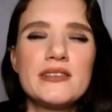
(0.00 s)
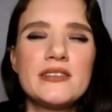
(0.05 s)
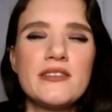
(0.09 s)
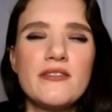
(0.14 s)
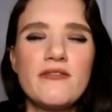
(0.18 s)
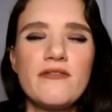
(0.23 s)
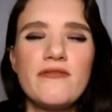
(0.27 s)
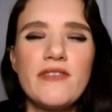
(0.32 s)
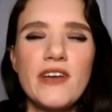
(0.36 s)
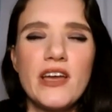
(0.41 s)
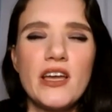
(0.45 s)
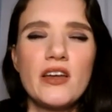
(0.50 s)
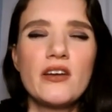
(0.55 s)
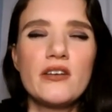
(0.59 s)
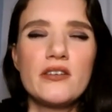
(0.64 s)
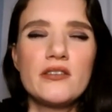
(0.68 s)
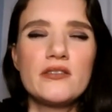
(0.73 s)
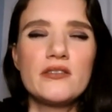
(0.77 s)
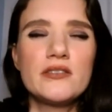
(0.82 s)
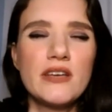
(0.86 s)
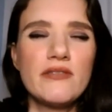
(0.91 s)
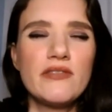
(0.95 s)
the
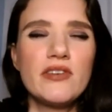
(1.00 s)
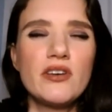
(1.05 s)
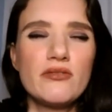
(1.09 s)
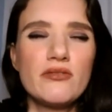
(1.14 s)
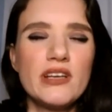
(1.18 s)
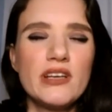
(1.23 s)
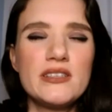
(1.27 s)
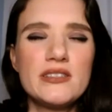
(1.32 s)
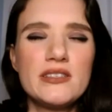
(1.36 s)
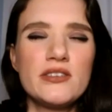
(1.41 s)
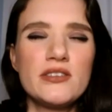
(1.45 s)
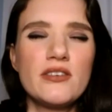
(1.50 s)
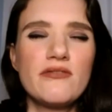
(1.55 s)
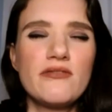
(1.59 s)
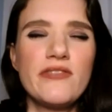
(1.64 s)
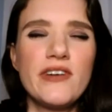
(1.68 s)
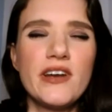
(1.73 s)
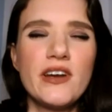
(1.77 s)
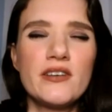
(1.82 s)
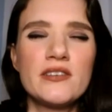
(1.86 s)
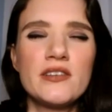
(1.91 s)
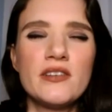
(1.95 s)
fingers, give your wrists and your
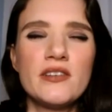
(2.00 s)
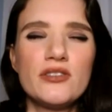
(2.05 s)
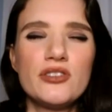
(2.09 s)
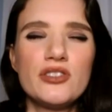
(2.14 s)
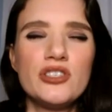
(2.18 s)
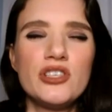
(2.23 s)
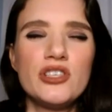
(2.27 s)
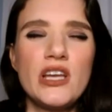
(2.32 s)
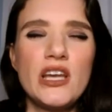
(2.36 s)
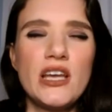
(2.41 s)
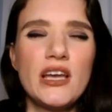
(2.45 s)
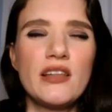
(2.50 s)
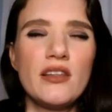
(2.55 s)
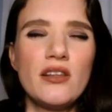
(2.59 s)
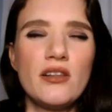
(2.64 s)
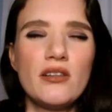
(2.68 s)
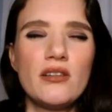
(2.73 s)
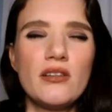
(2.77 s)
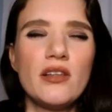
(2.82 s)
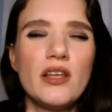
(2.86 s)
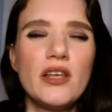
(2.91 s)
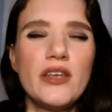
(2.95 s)
fingers a little shake, a
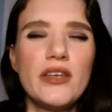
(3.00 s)
little